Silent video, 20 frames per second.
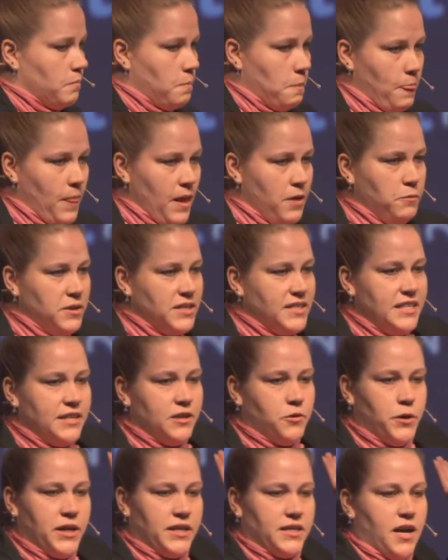And we see a
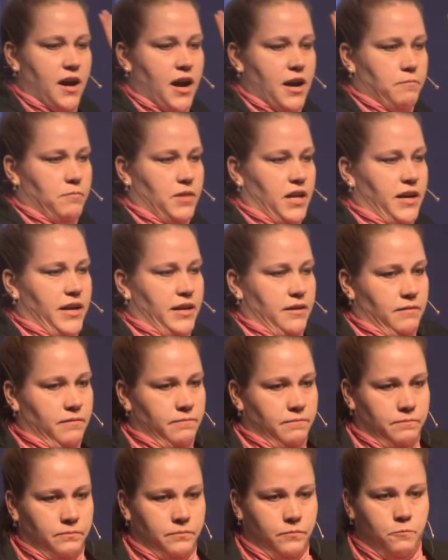quick timeline.
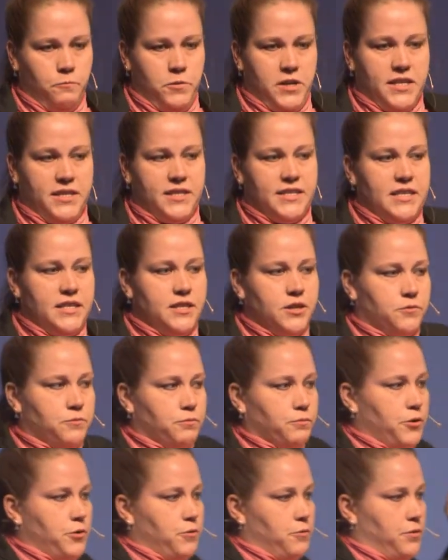We can see the
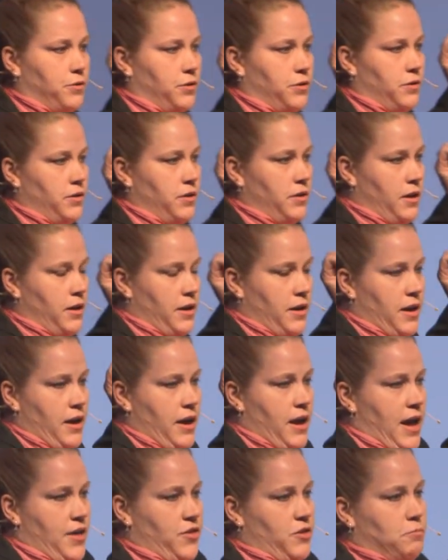growth
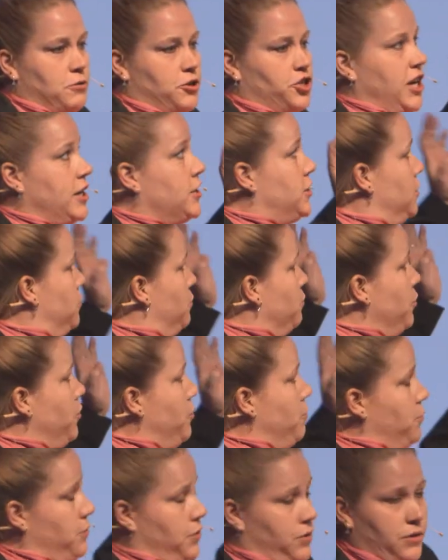and the projected
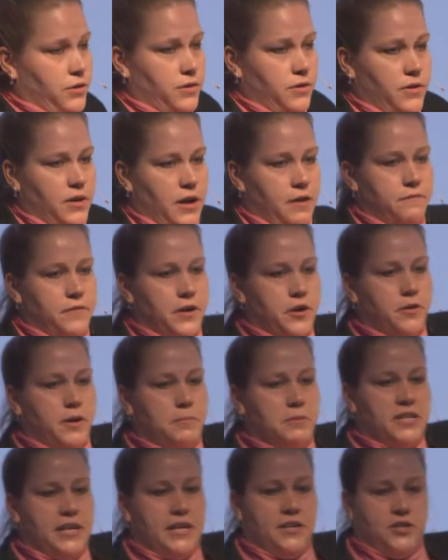growth of narrow
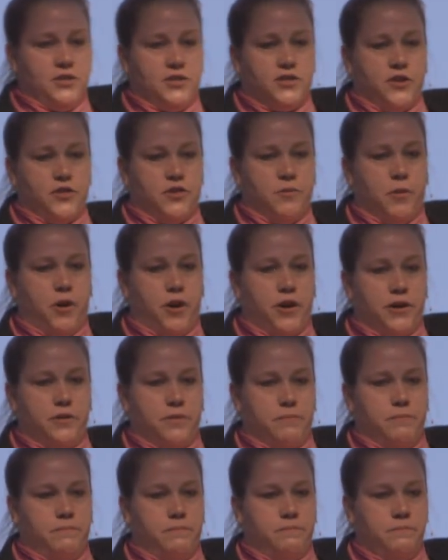applications on the
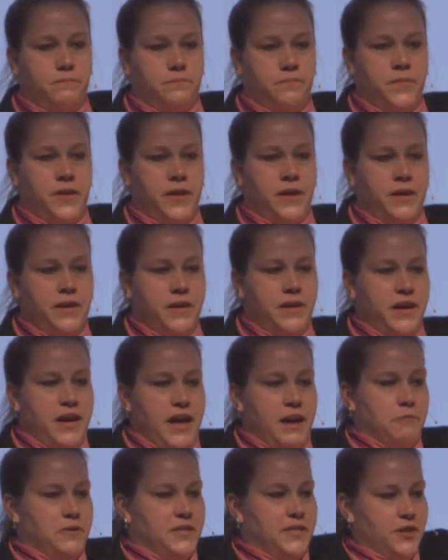bottom.
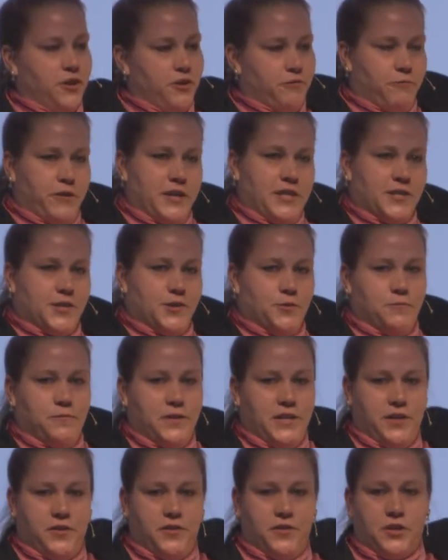And we see our friend
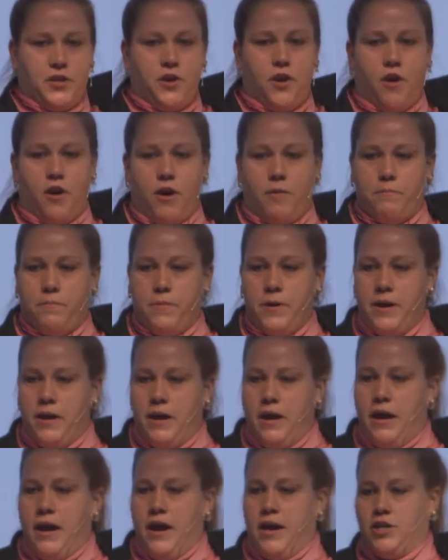Sophia on the top.
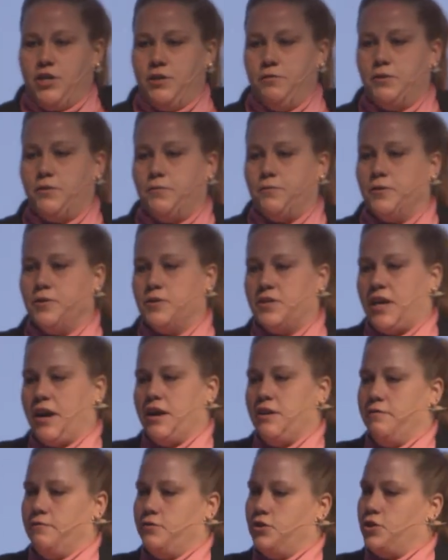And she was first
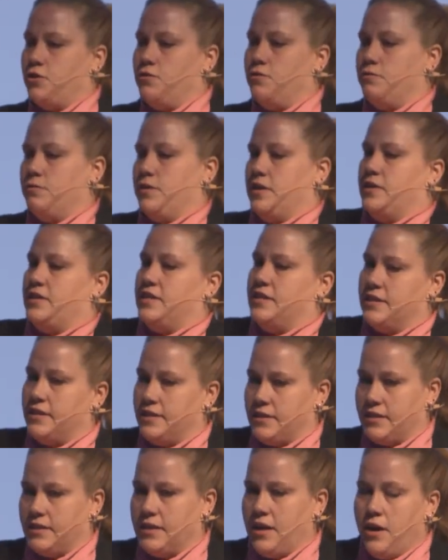kind of shown as
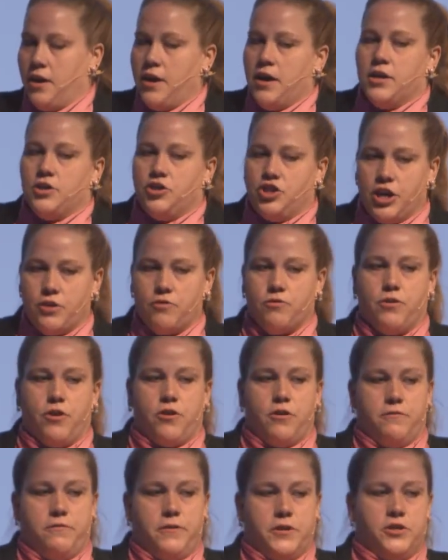this general
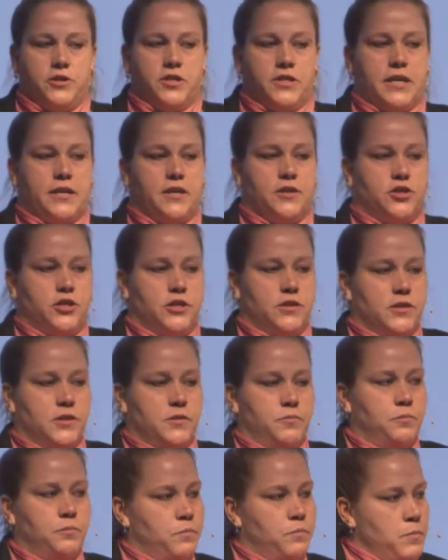artificial intelligence,
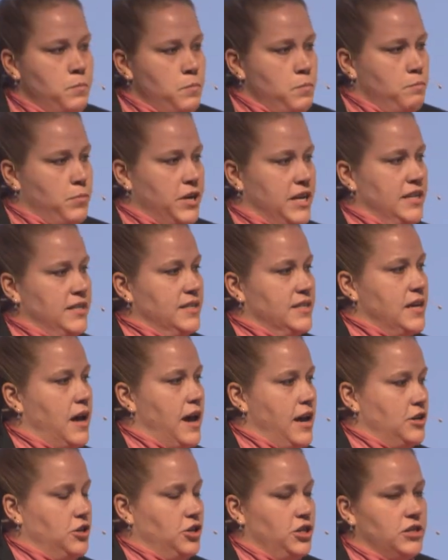but
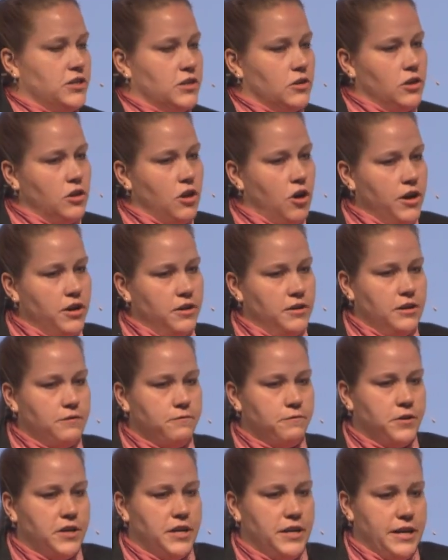inside she's a lot of
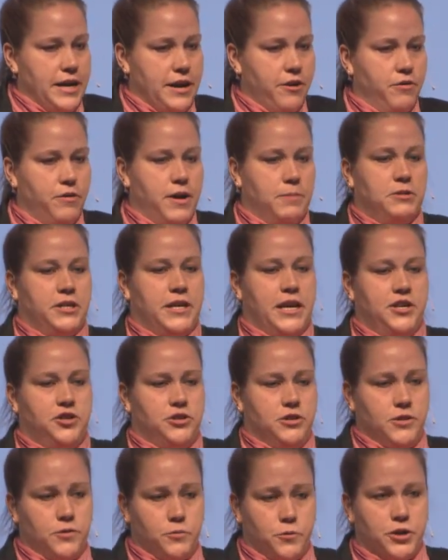different narrow
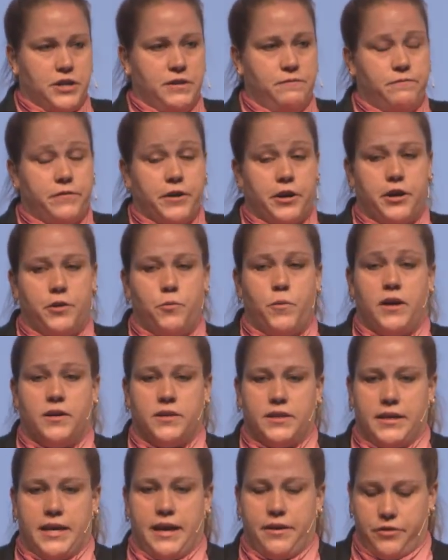applications working very well
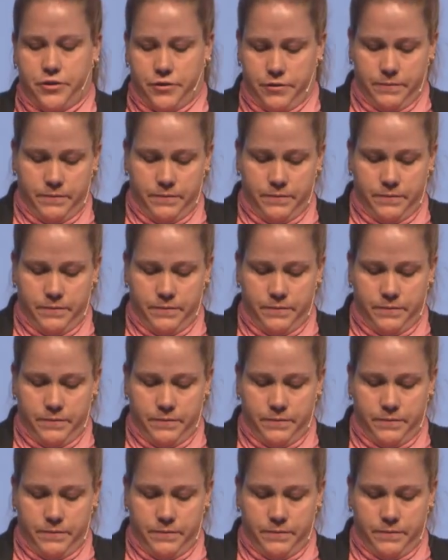together.